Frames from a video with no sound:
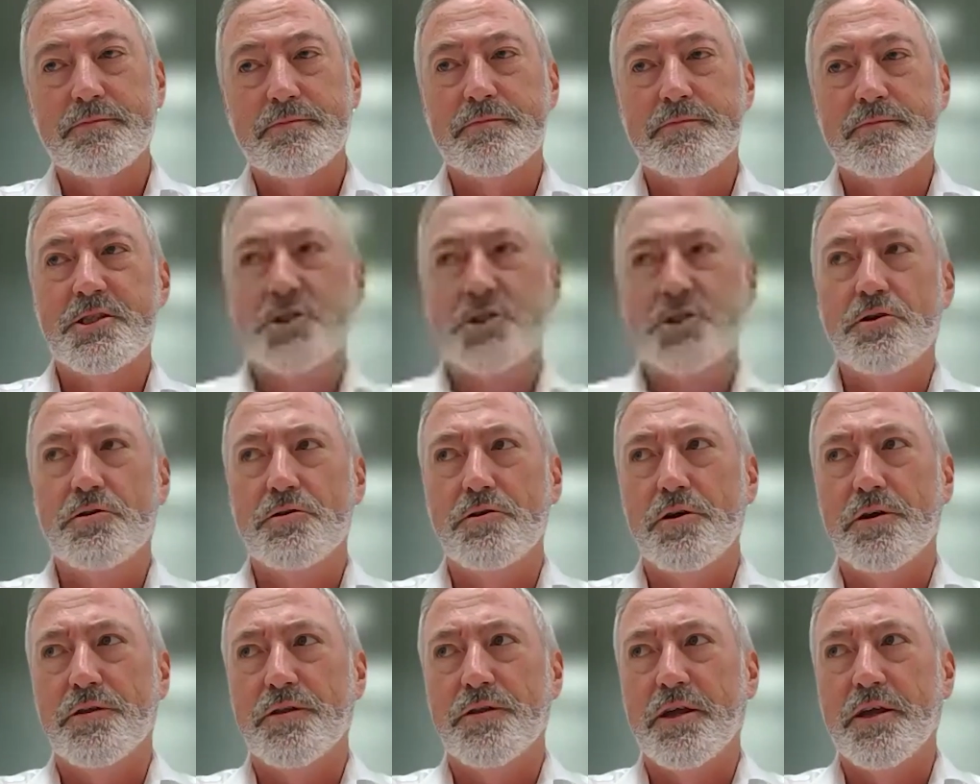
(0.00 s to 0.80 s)

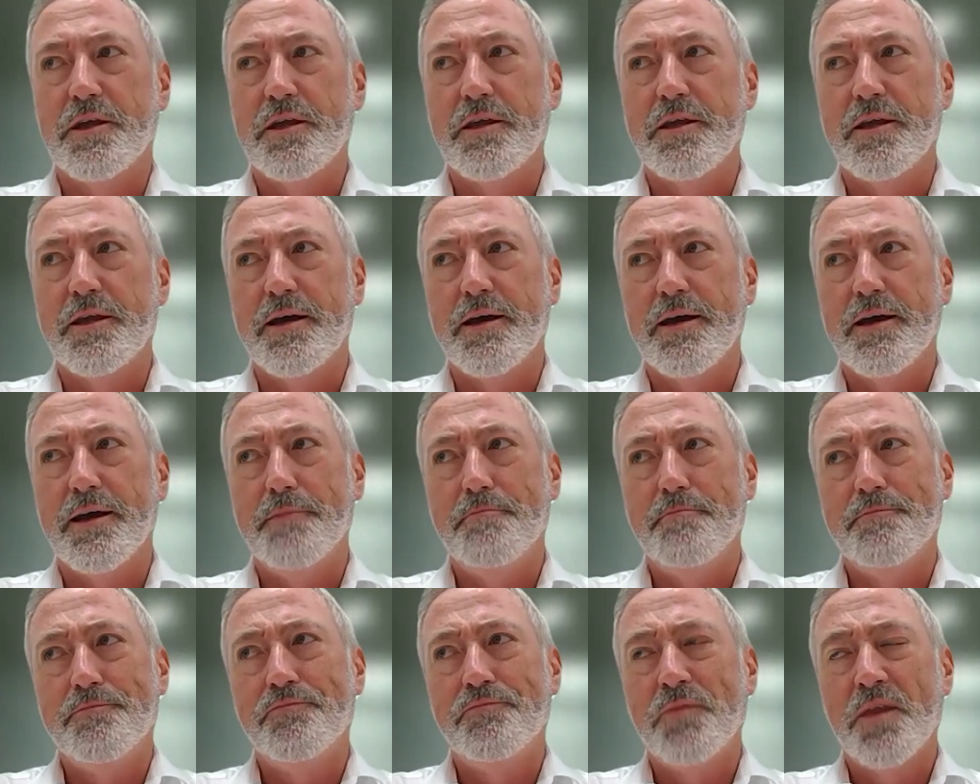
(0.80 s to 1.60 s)
Sure. The
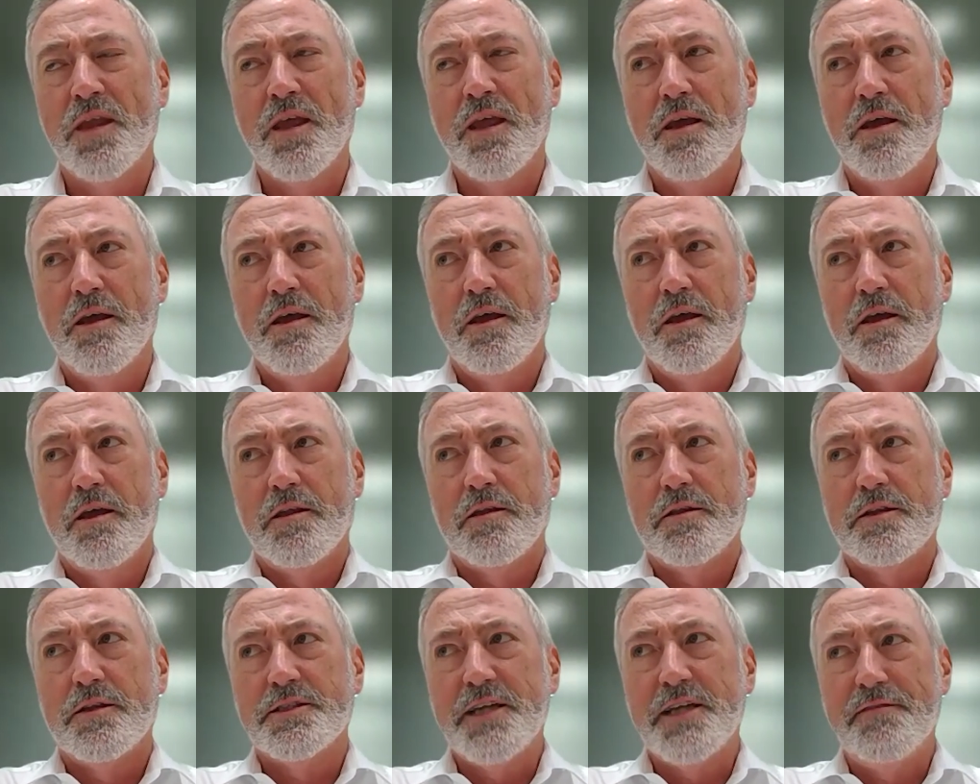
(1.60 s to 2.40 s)

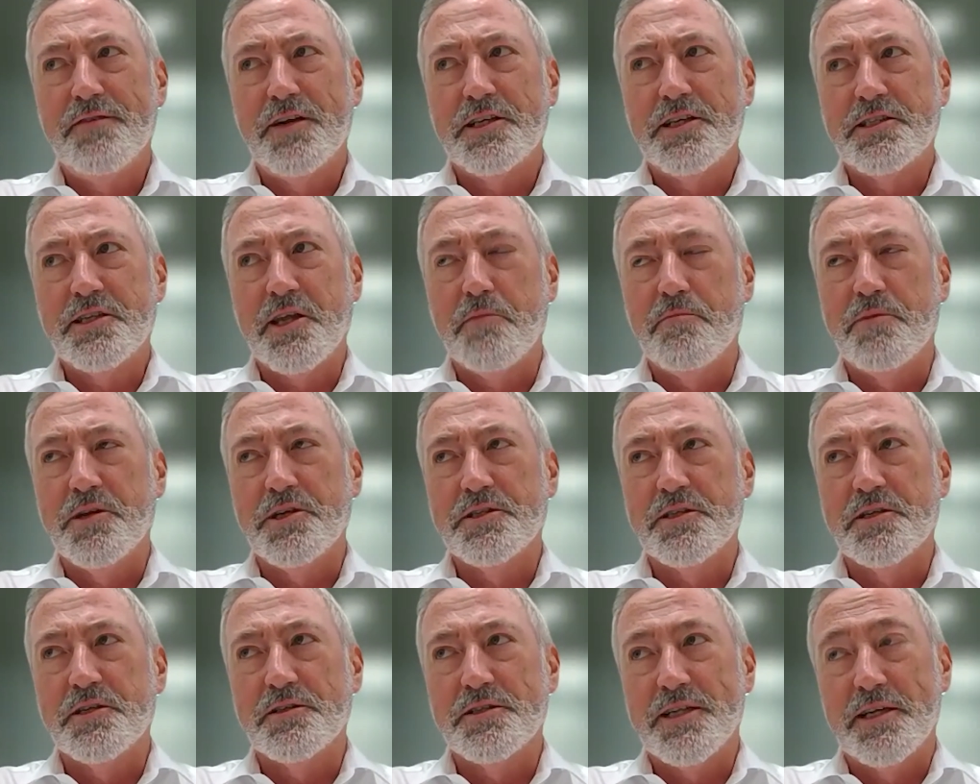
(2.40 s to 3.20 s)
Zavalievsky
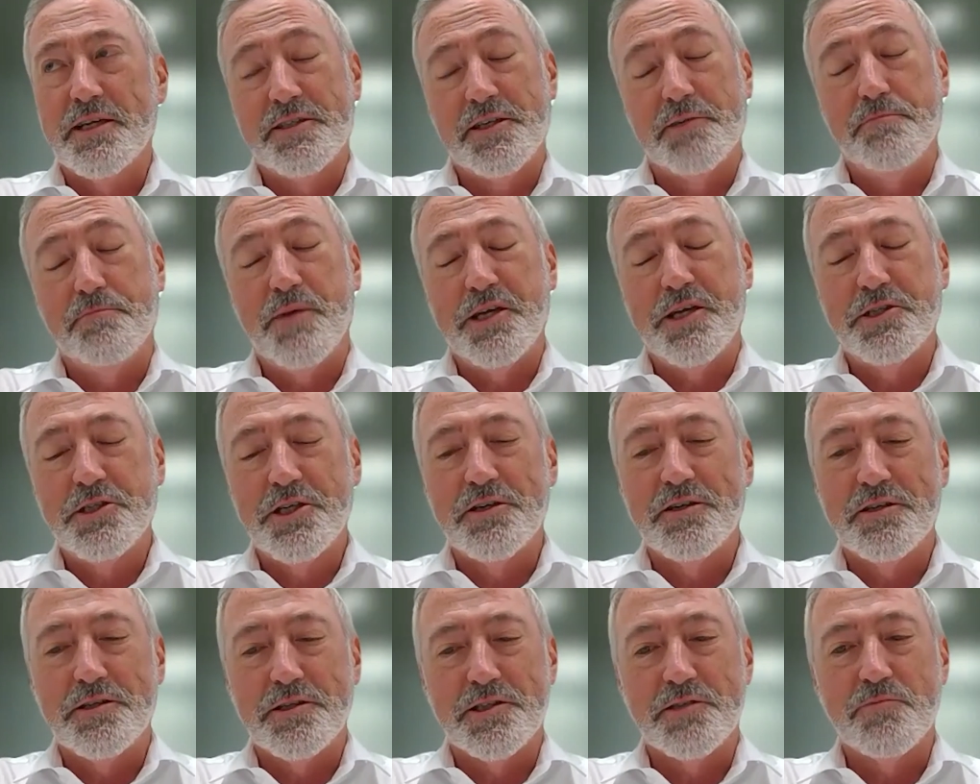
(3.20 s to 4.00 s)
business, as you
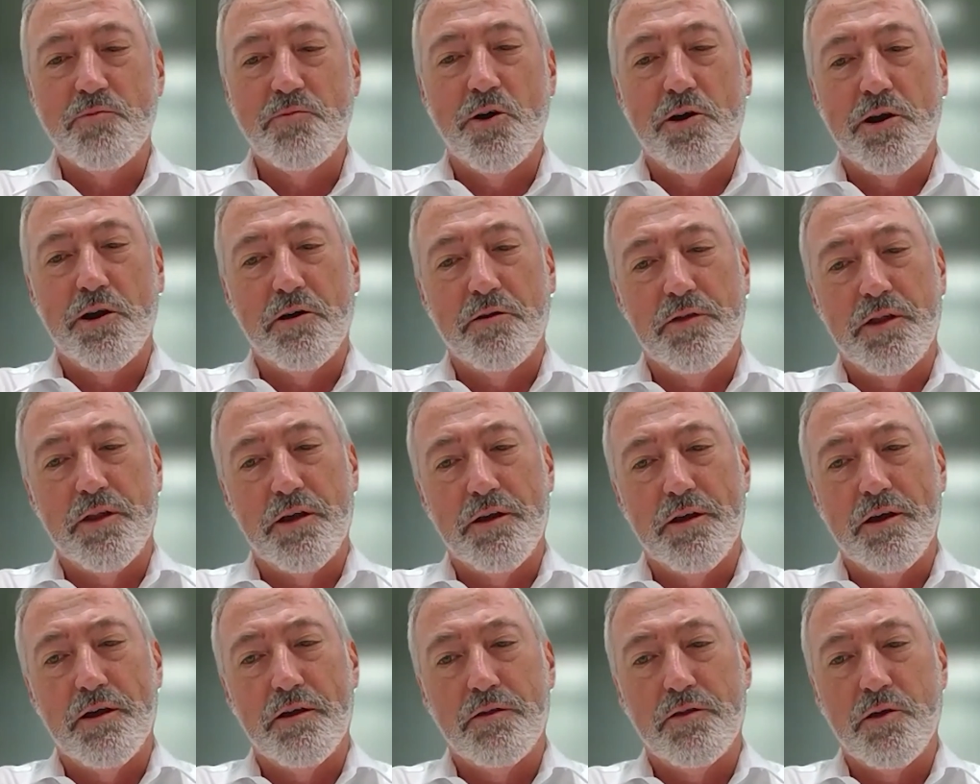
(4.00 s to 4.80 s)
mentioned, is right on
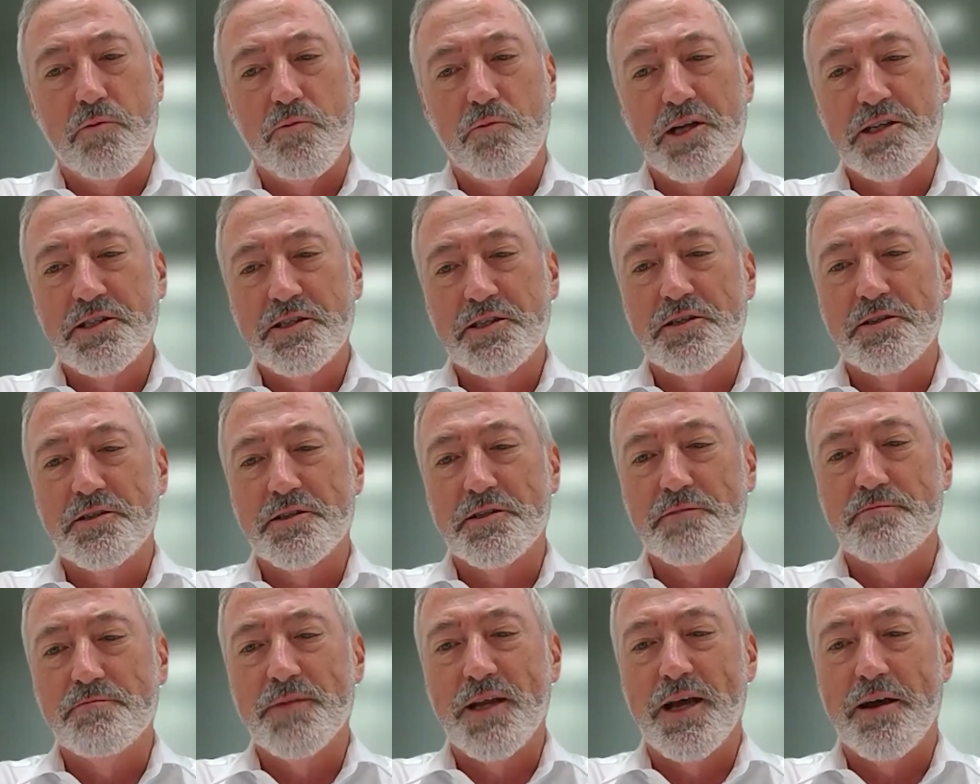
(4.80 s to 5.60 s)
the
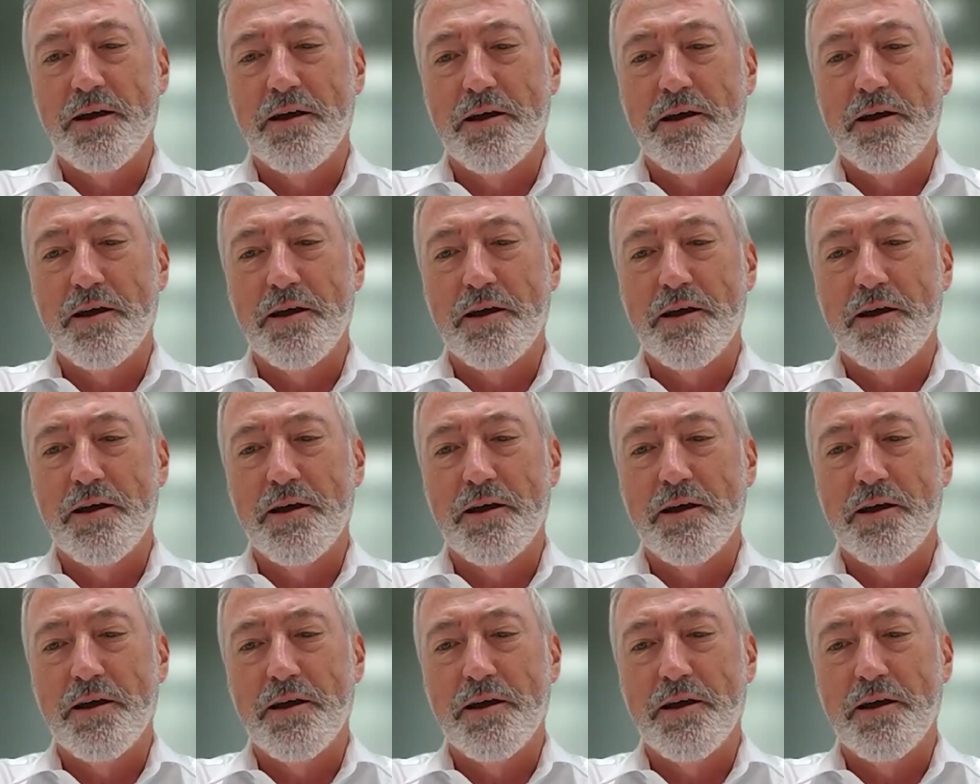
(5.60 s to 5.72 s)
western